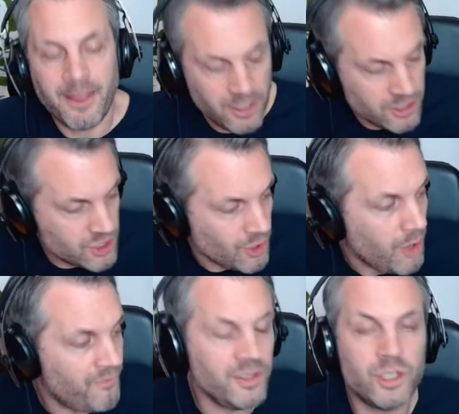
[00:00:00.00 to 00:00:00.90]
so
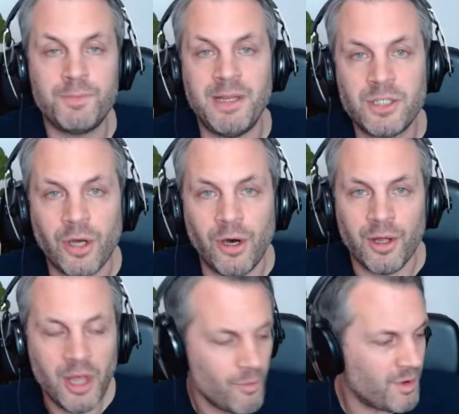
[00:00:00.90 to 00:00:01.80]
often used to be
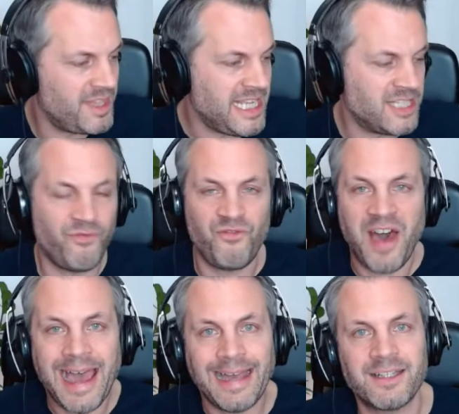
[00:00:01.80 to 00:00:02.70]
taught with these
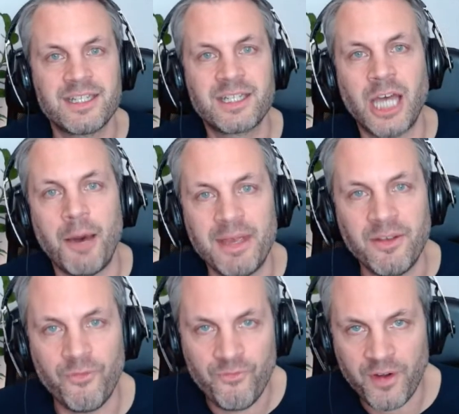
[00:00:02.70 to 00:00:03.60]
facts
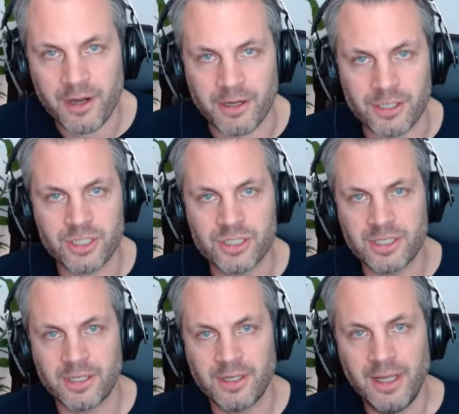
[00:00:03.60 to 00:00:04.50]
coming first.